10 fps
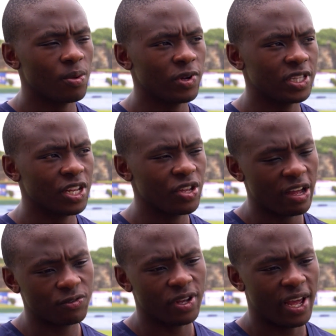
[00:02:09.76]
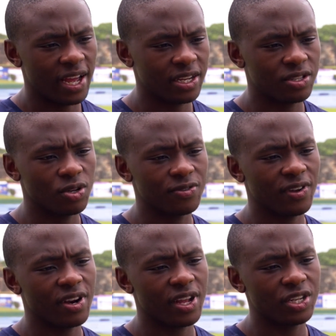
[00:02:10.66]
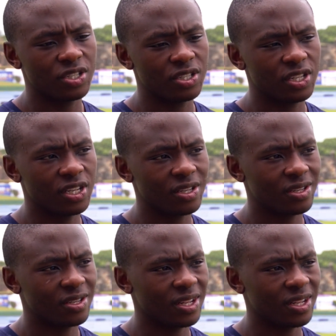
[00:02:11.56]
but then you have to add those variations in.